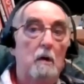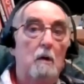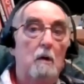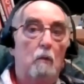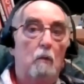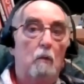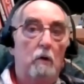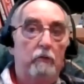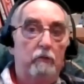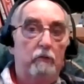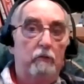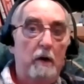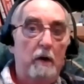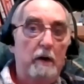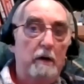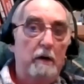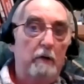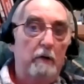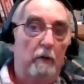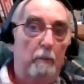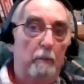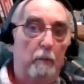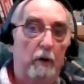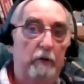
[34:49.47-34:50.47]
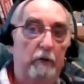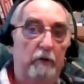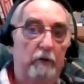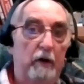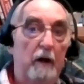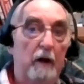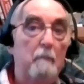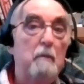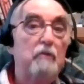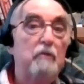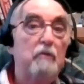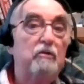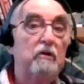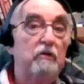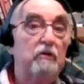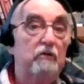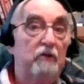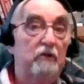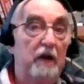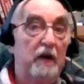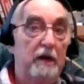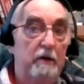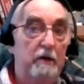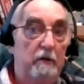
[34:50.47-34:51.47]
Works right under the president of Michigan
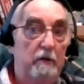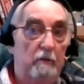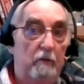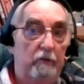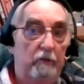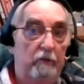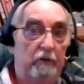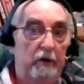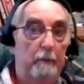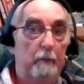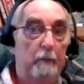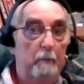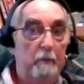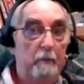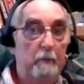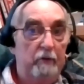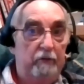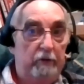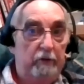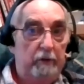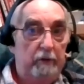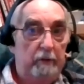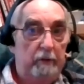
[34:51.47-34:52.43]
State University up in Michigan.